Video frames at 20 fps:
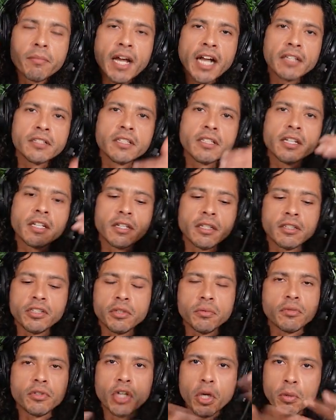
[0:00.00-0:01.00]
You imagine
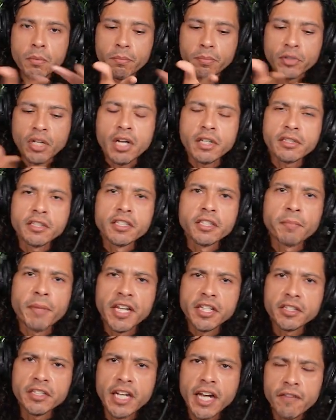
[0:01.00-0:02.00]
that you go and talk to
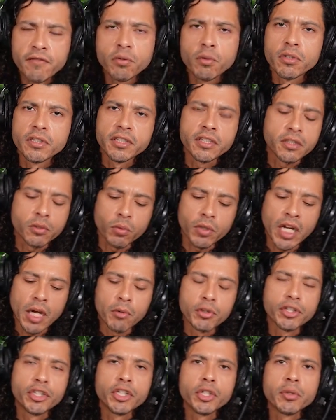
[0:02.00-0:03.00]
this patient afterwards. This is
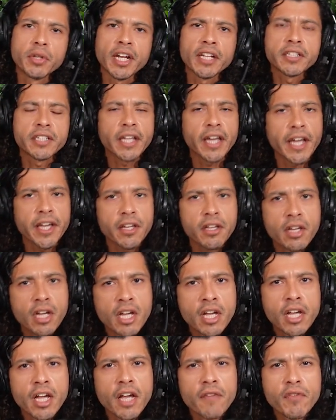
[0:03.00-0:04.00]
what I would do. And I say,
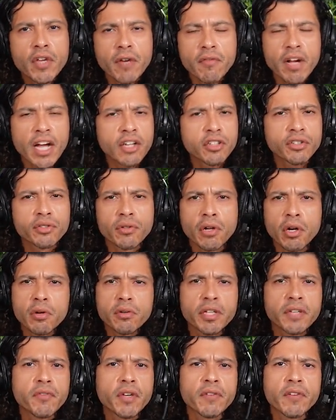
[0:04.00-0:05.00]
hey, have you ever had a
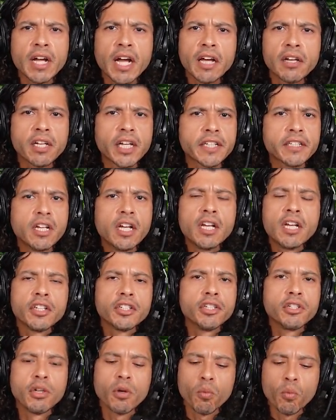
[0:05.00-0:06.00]
stroke? Have you ever had, like,
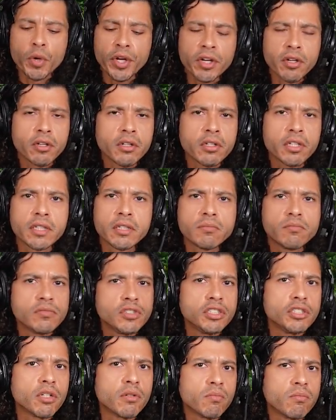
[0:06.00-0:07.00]
you know, weird,
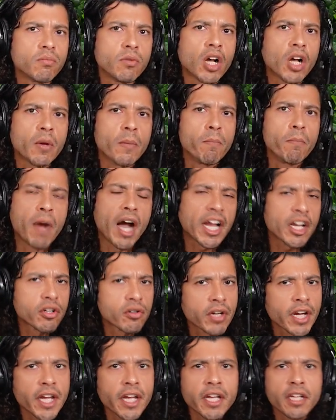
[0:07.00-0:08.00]
you know,
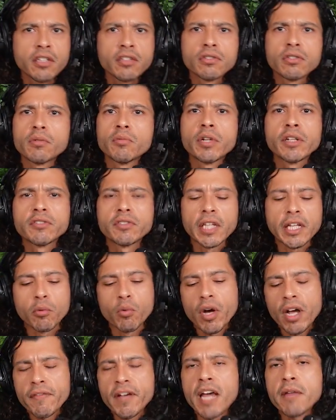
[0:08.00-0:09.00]
migraines or what?
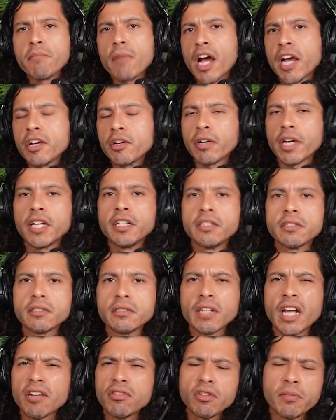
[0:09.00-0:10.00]
It's like, well, I've had
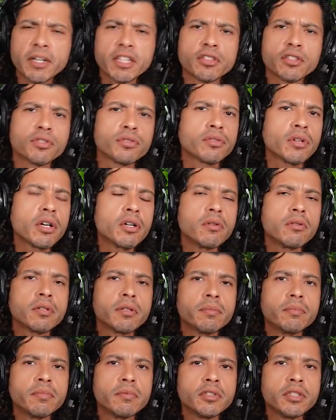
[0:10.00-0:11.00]
migraines and I don't know about the
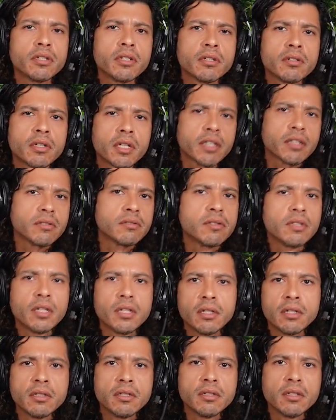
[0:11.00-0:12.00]
stroke. You know,
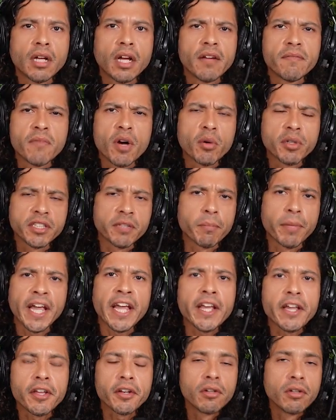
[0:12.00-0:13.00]
I'm always
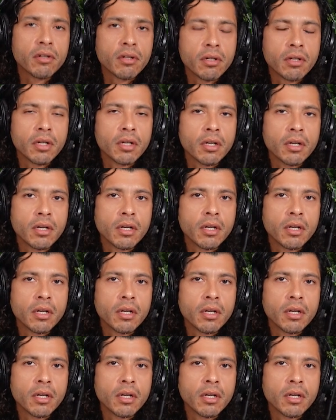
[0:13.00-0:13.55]
in pain.